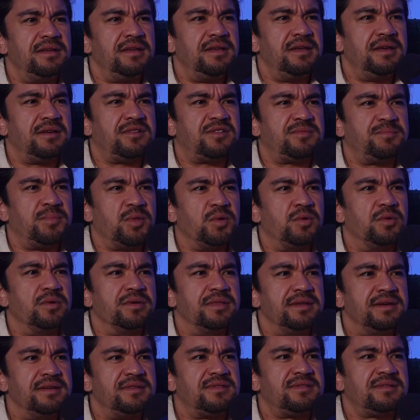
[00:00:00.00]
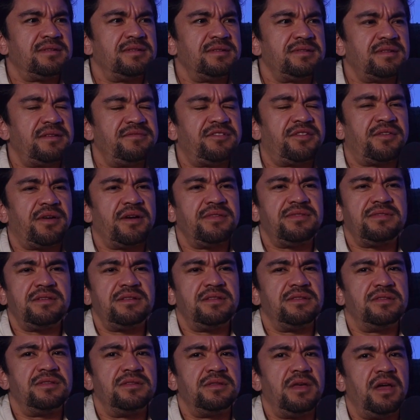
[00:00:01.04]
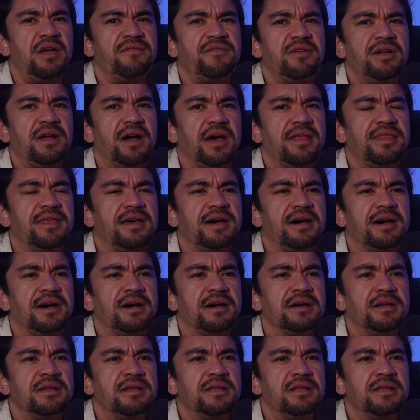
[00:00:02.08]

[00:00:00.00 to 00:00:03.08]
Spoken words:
explore this because I've trusted every other